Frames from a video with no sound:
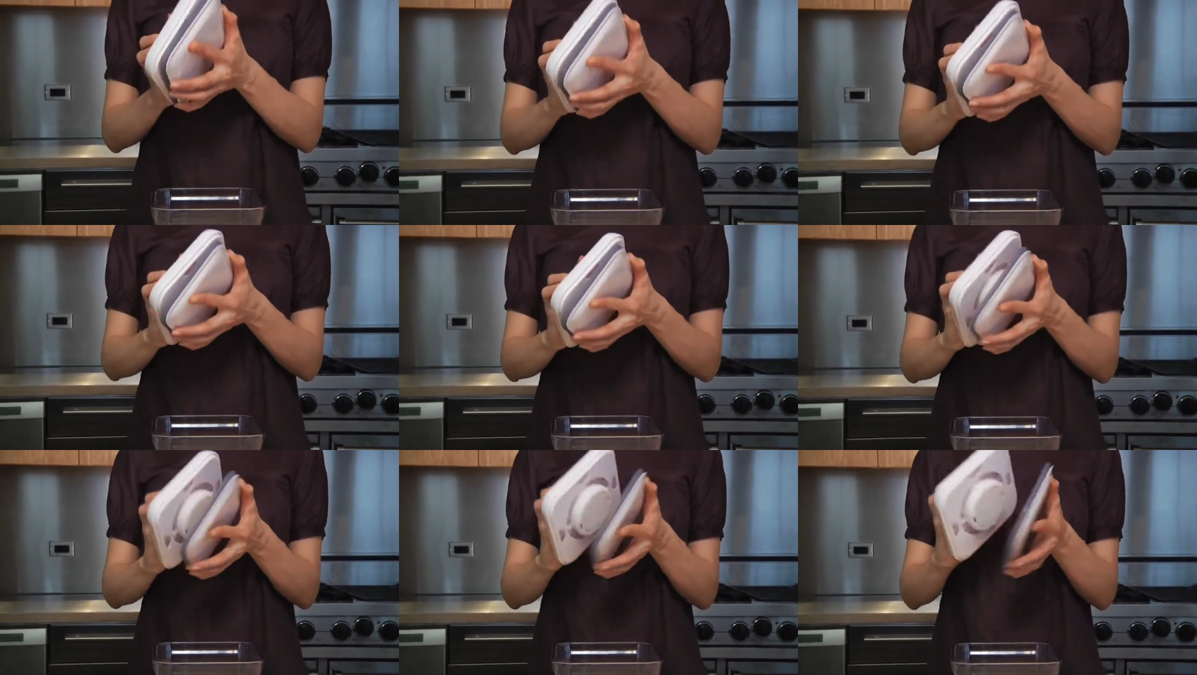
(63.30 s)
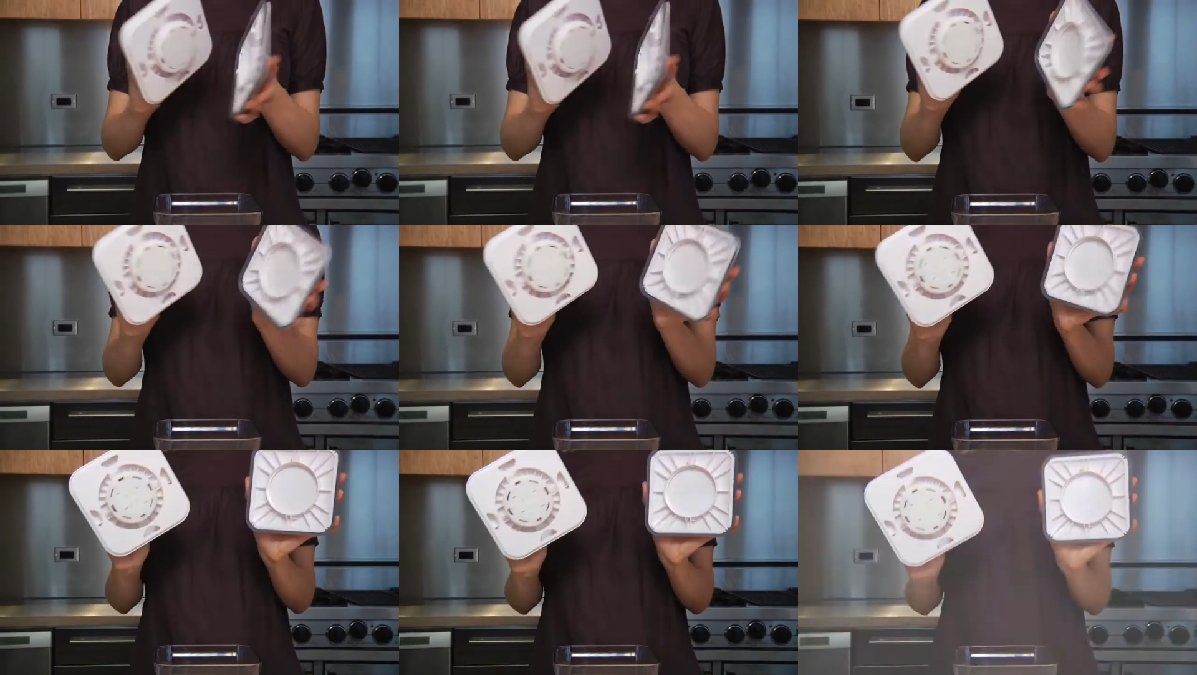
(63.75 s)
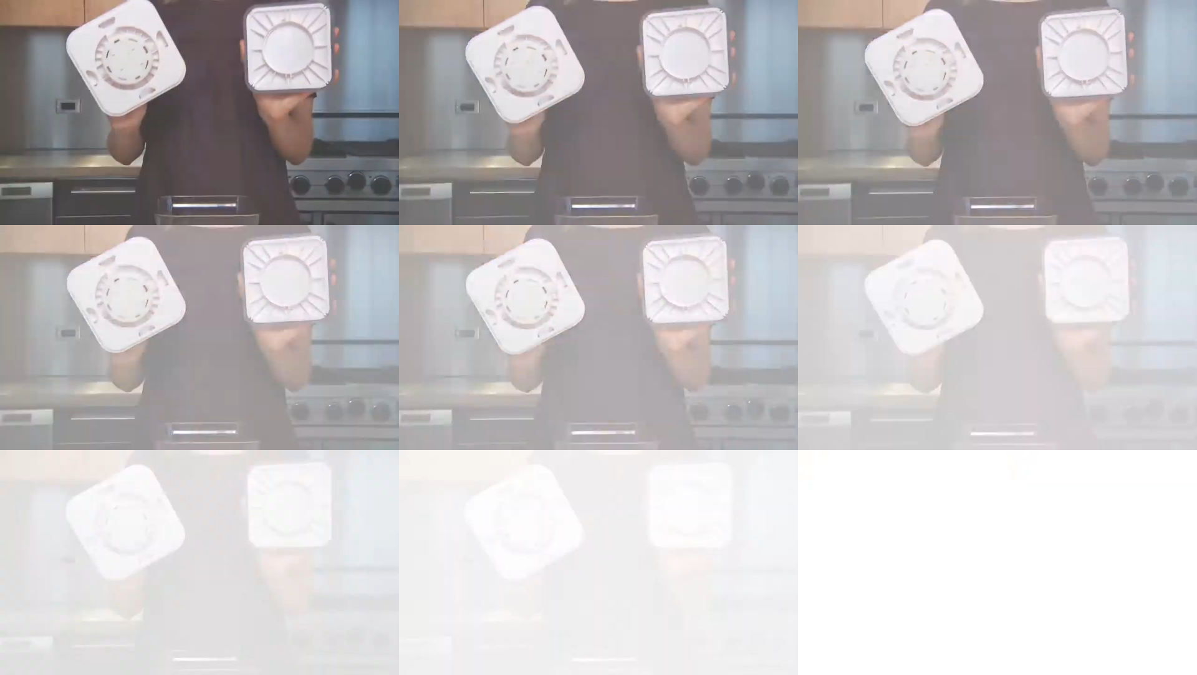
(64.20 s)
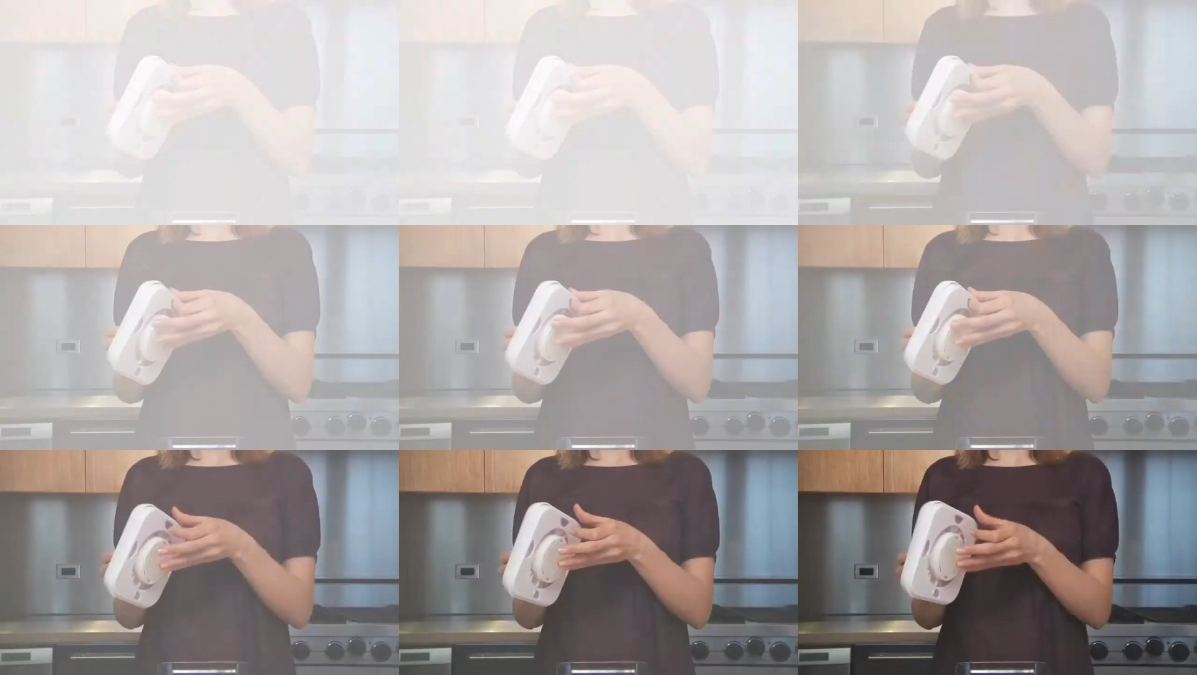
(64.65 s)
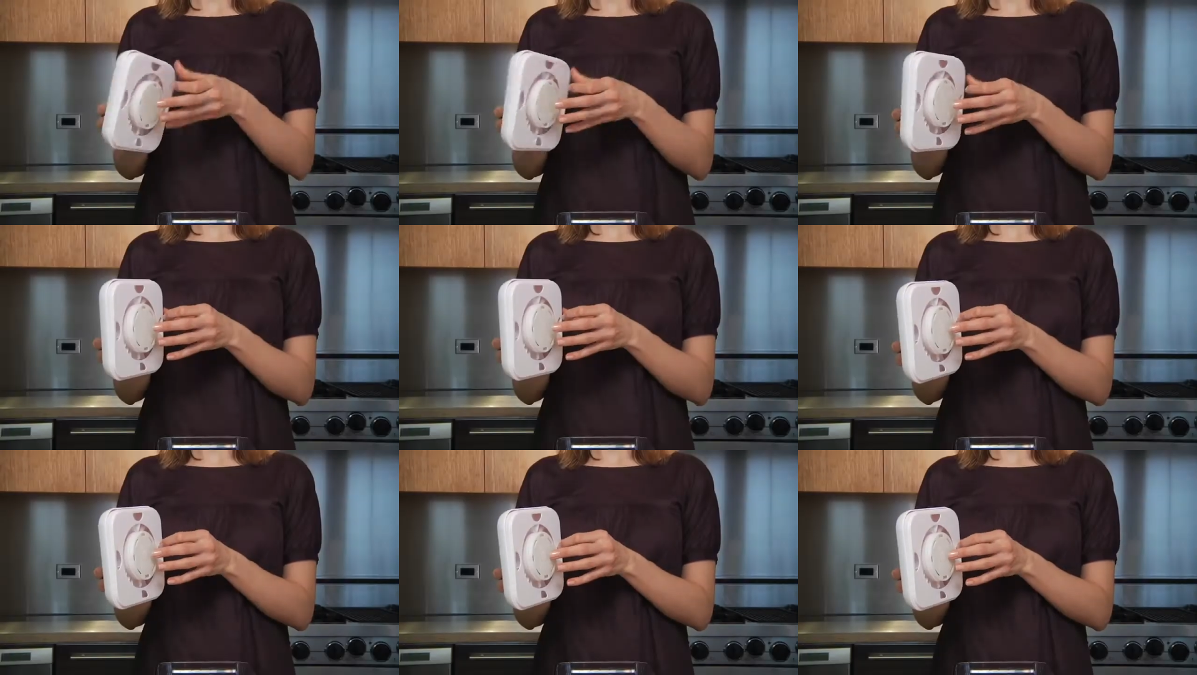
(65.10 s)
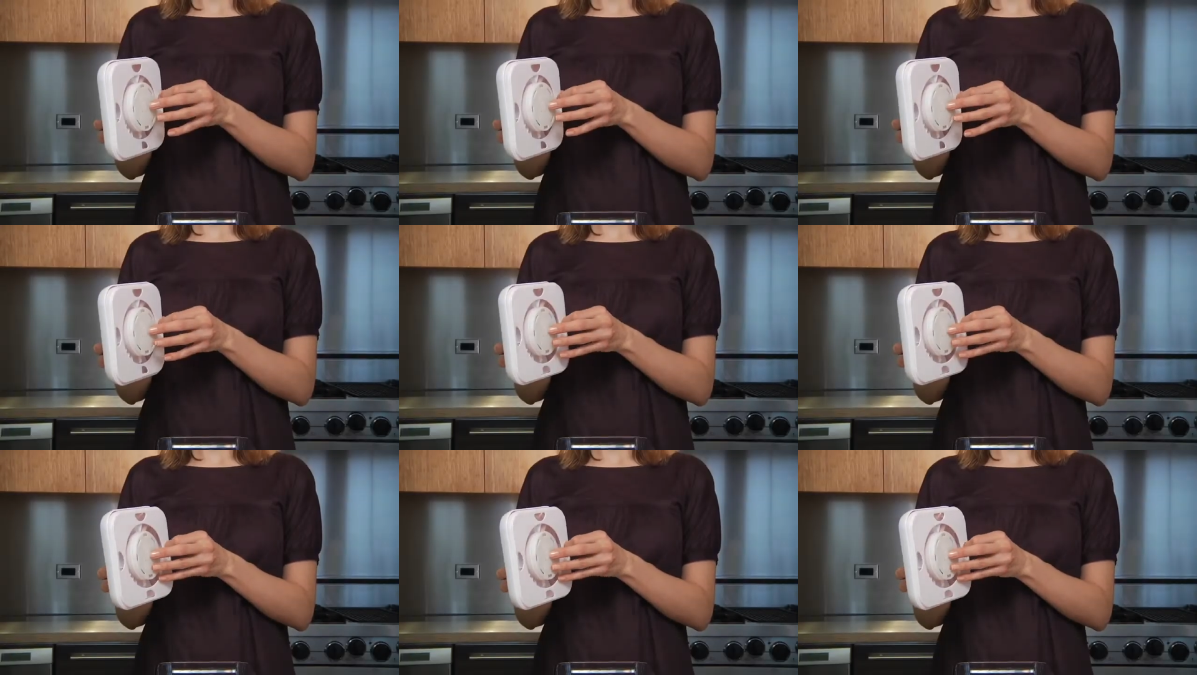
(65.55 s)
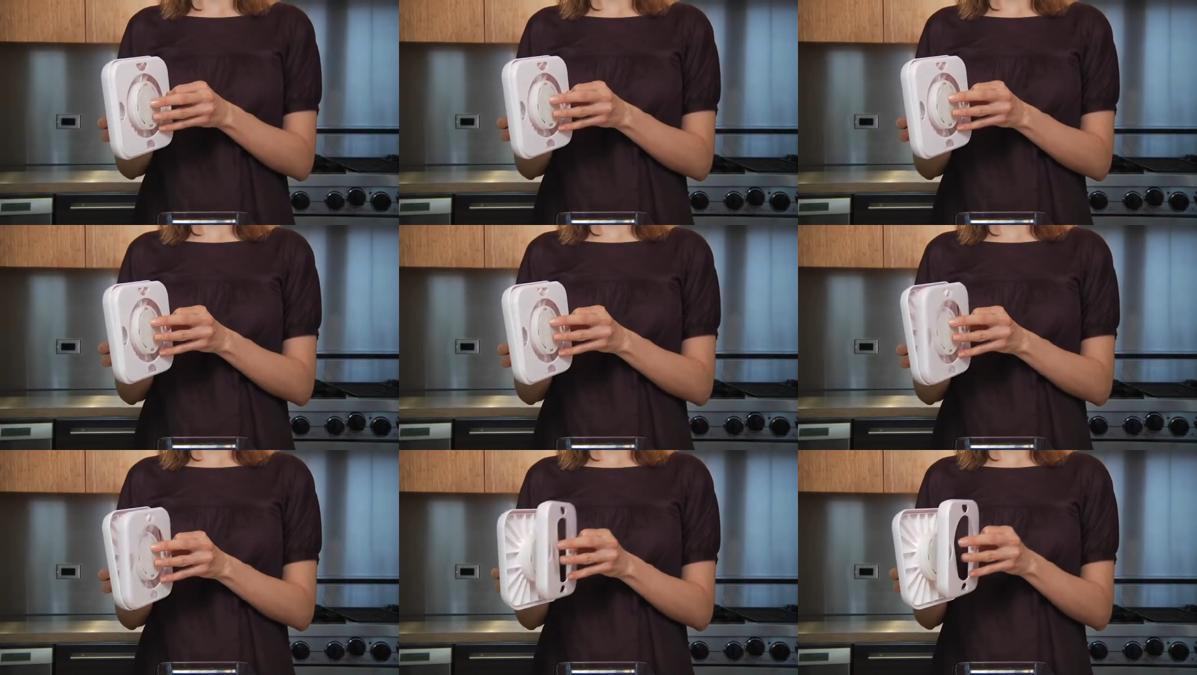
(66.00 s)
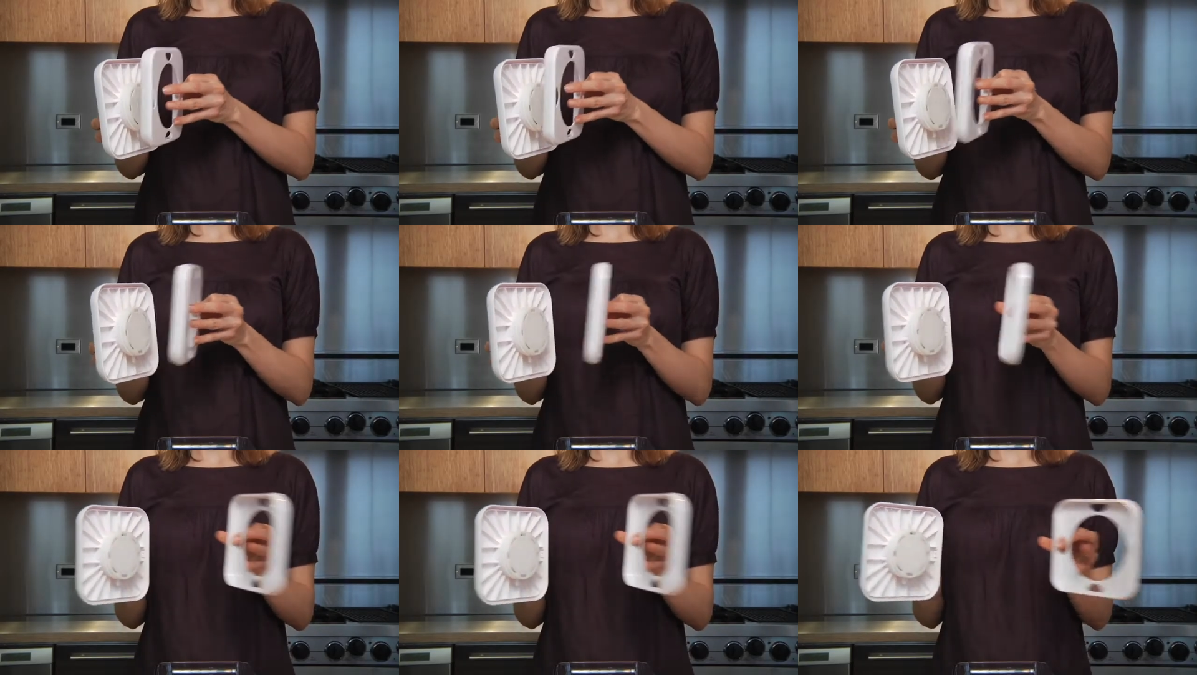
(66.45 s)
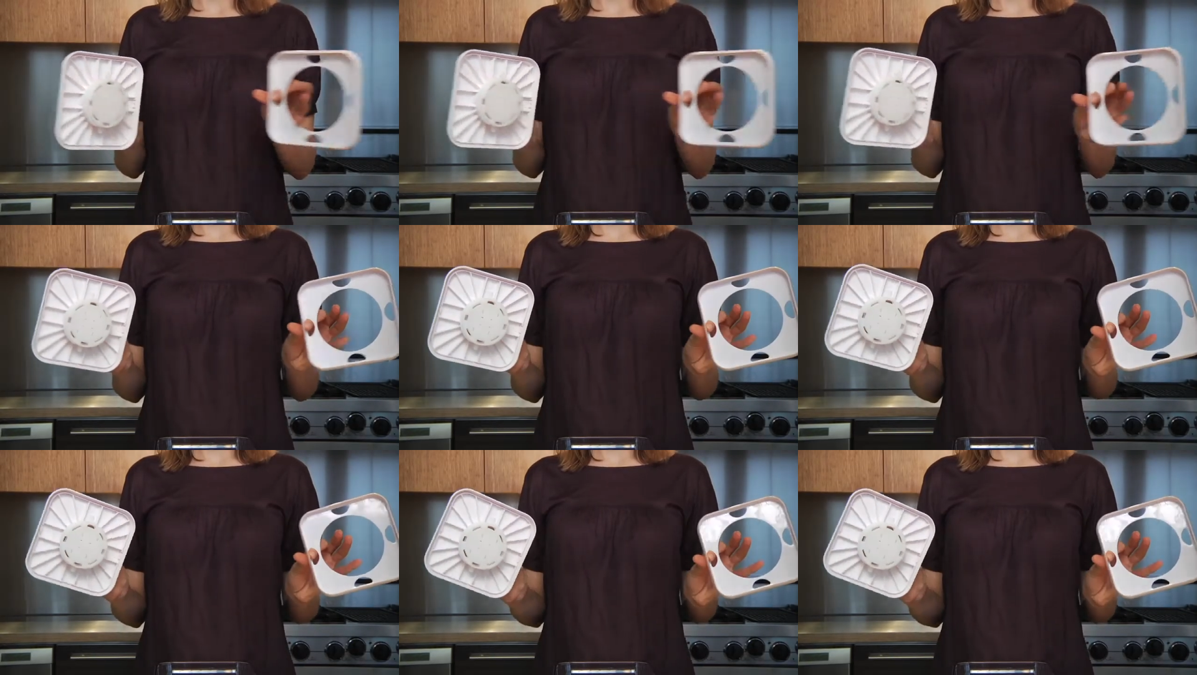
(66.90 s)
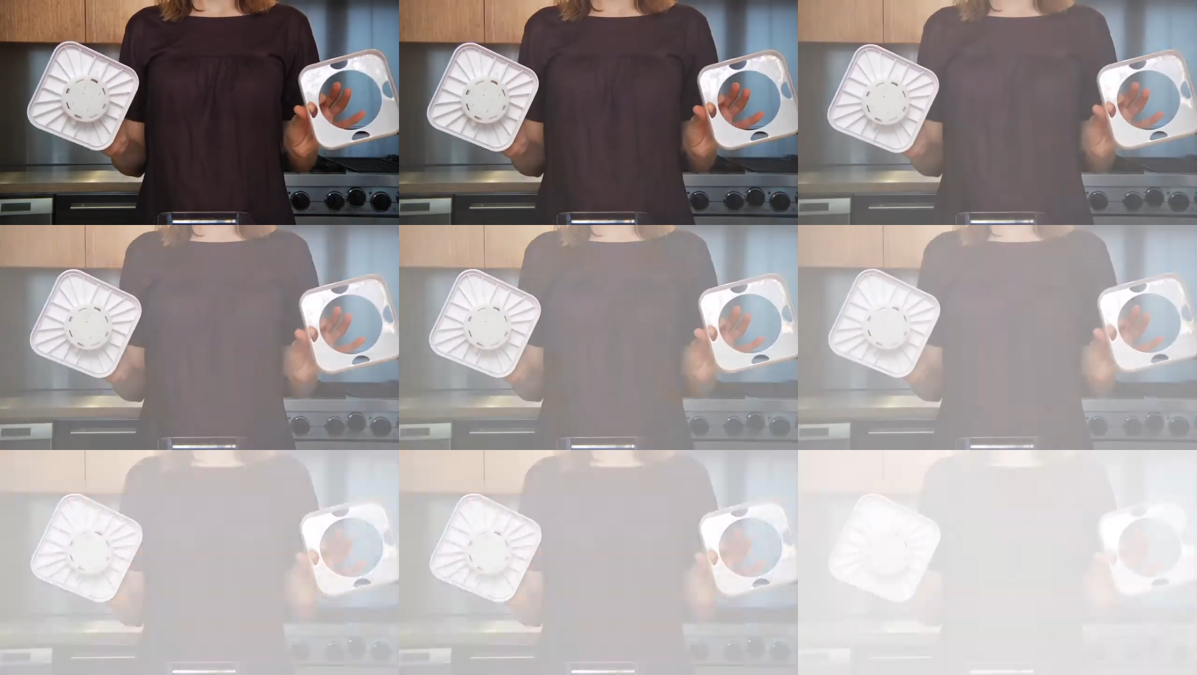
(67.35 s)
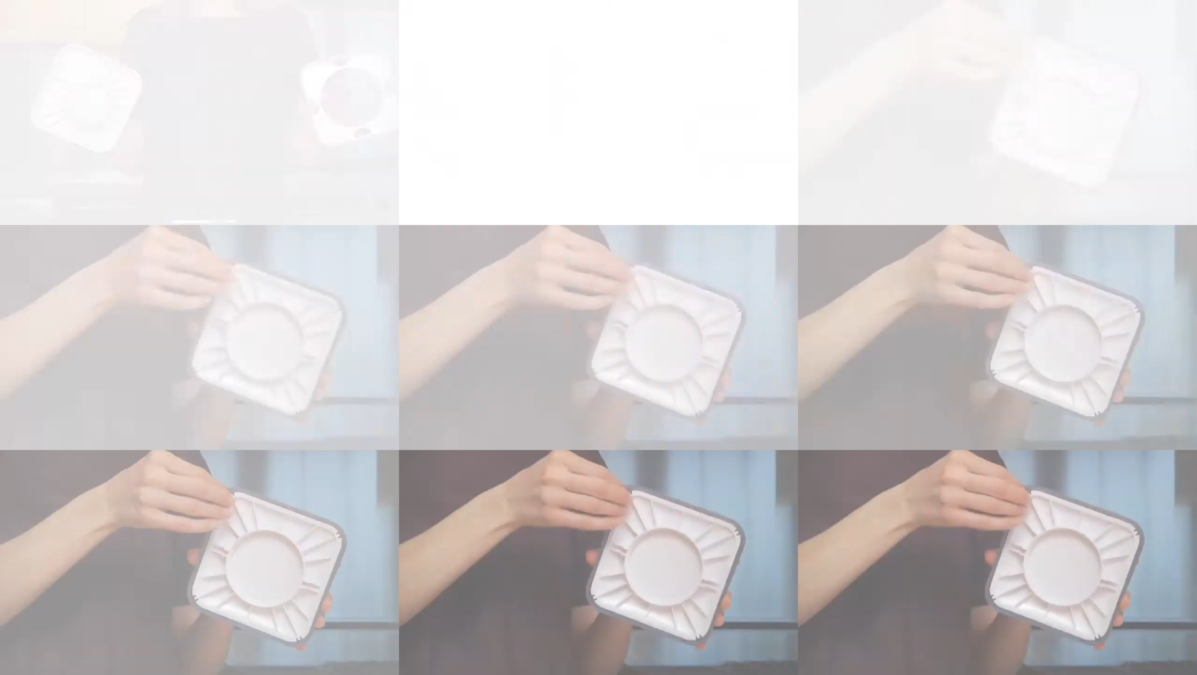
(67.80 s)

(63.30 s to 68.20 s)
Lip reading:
No face is visible, so there are no lips to read.